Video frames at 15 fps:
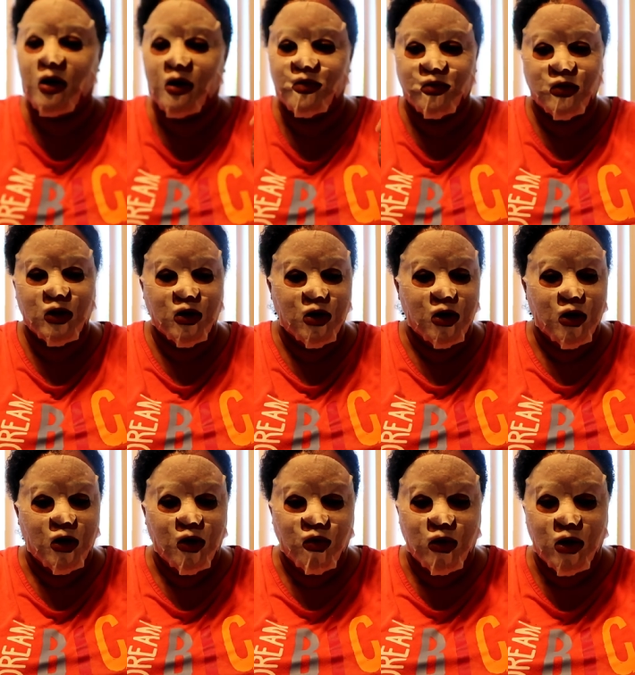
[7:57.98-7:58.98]
but
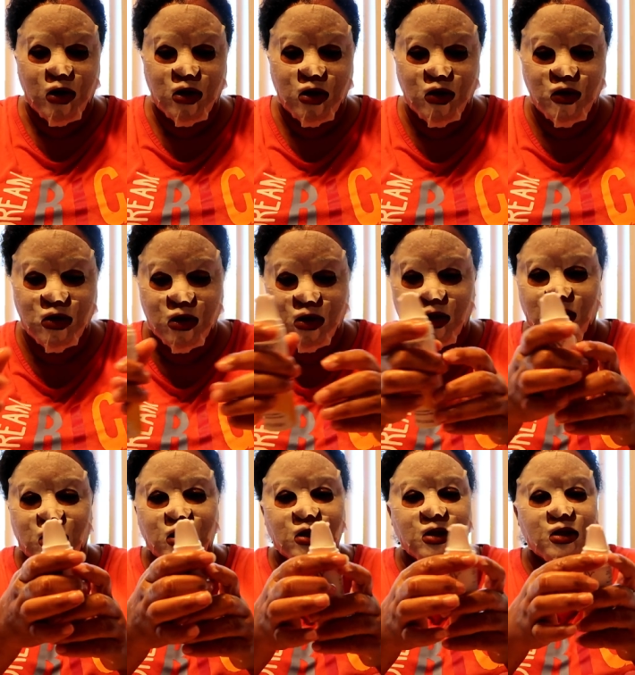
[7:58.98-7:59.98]
we're gonna use
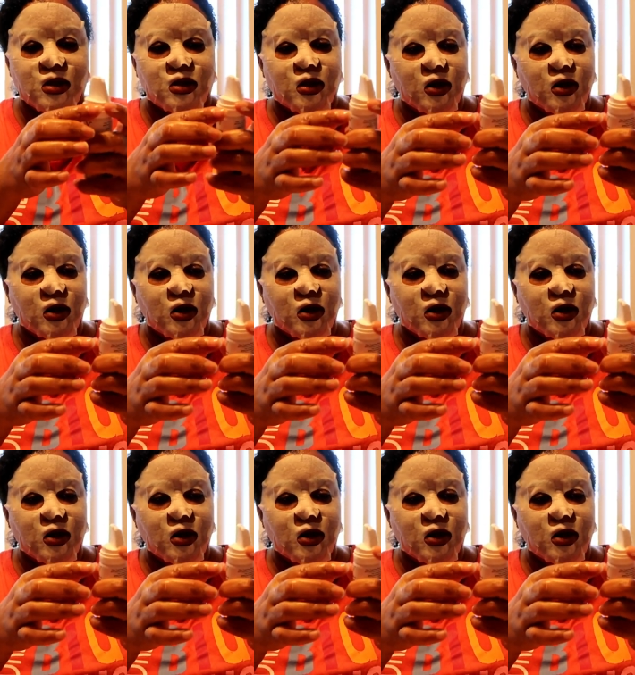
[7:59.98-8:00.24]
it. This is the